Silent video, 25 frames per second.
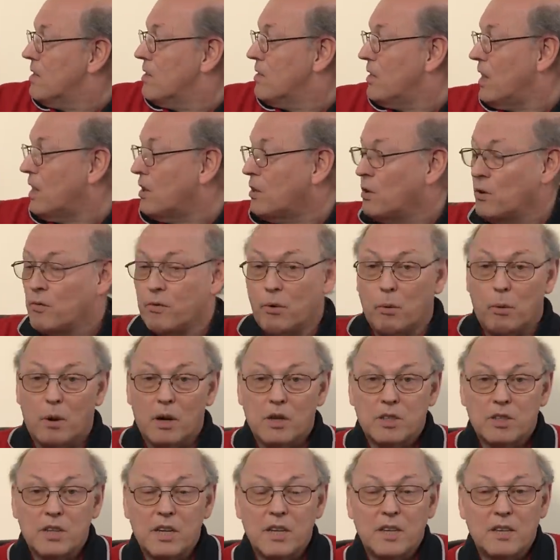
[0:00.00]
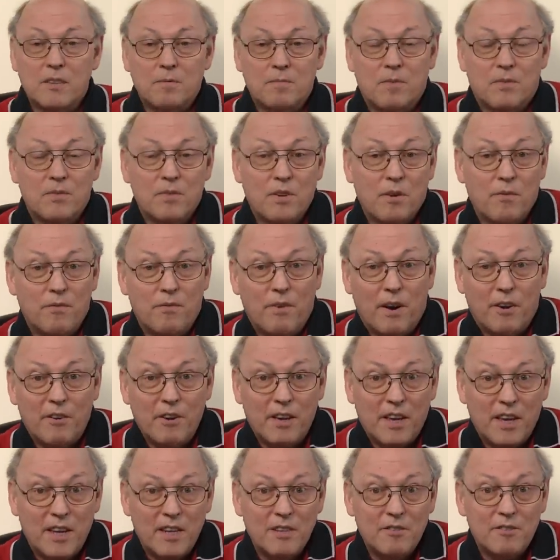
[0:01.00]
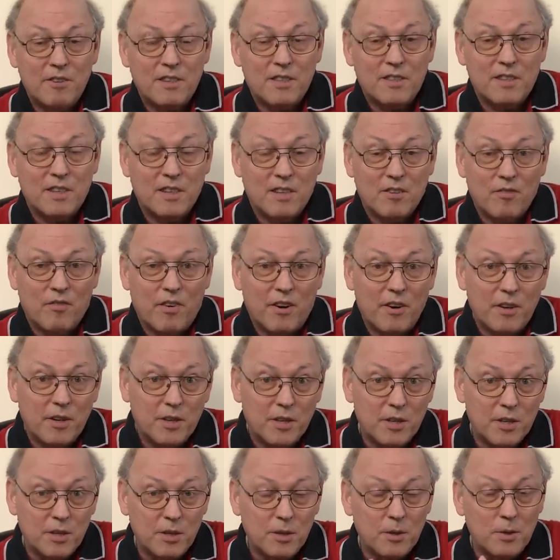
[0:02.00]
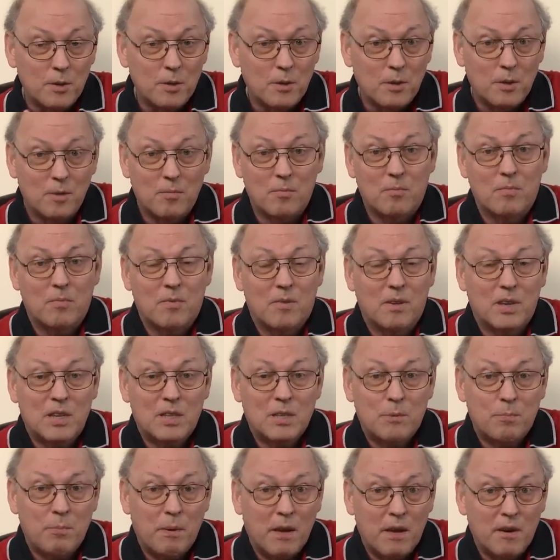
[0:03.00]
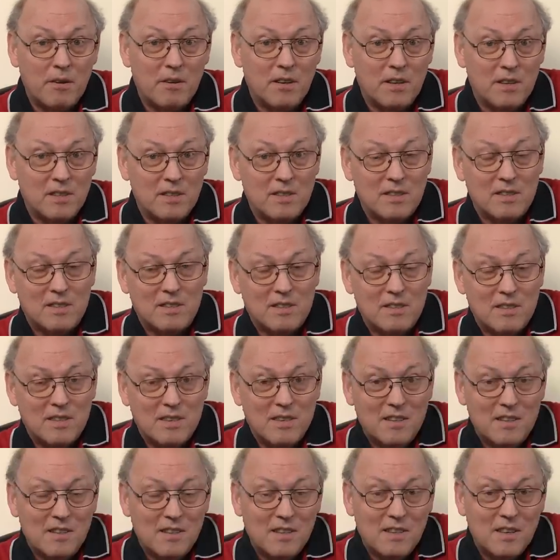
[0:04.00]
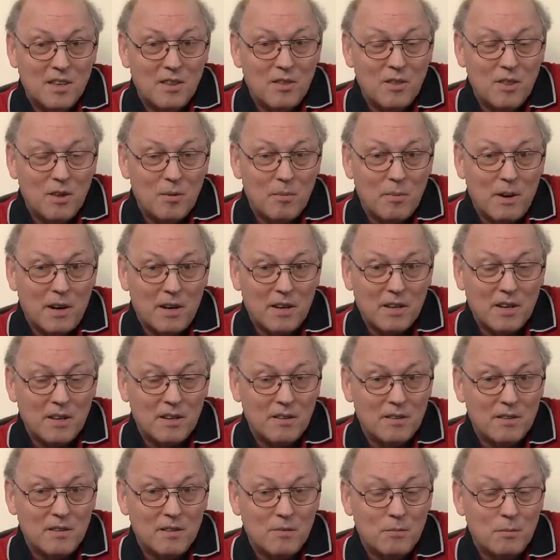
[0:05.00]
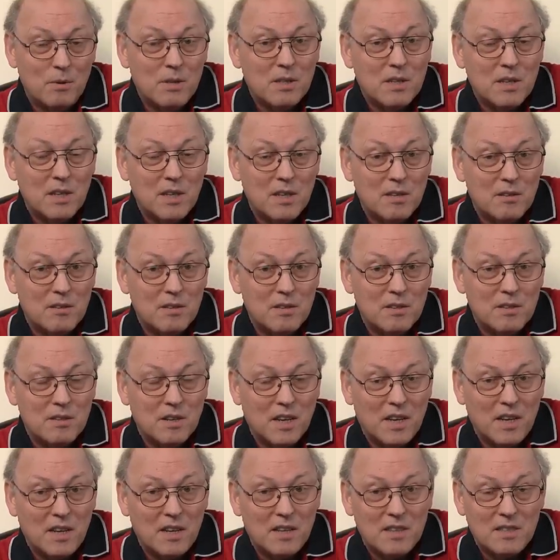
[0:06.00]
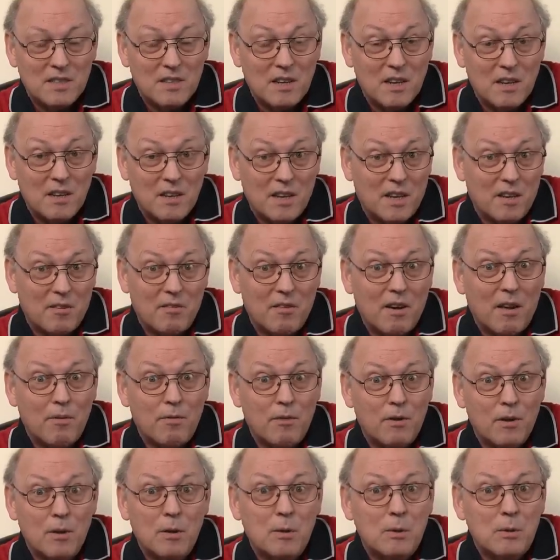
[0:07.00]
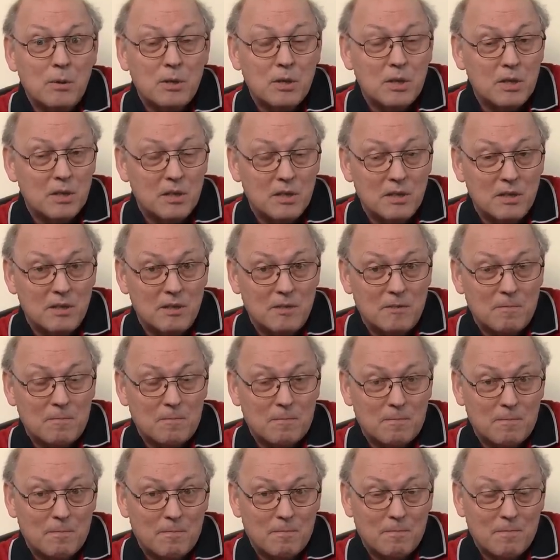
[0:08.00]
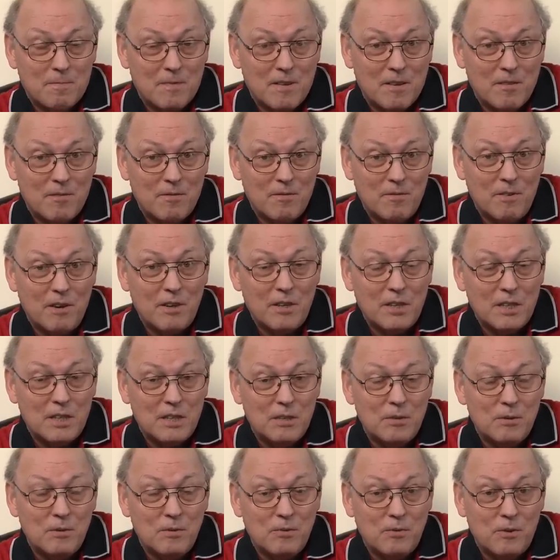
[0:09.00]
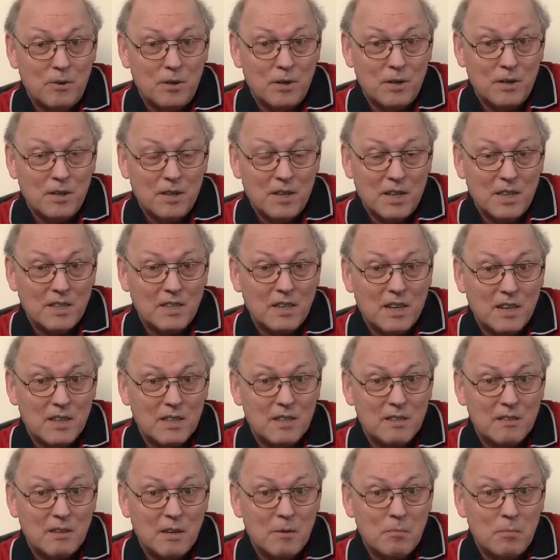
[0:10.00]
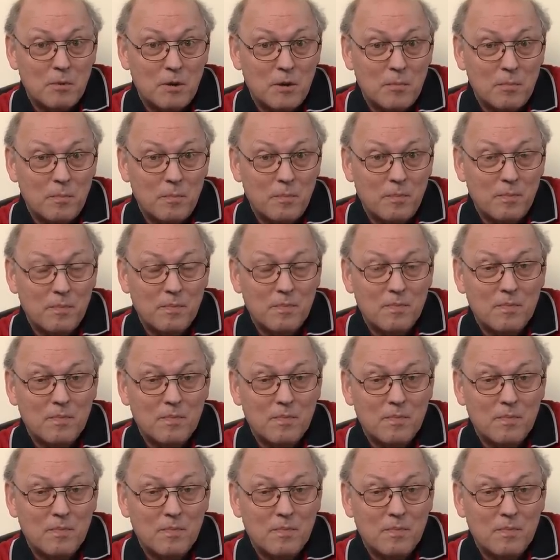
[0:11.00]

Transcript: Thank you for watching. A very interesting, a very new experience in the American whiskey industry. It's a revolution. Very new for a Kentucky straight bourbon.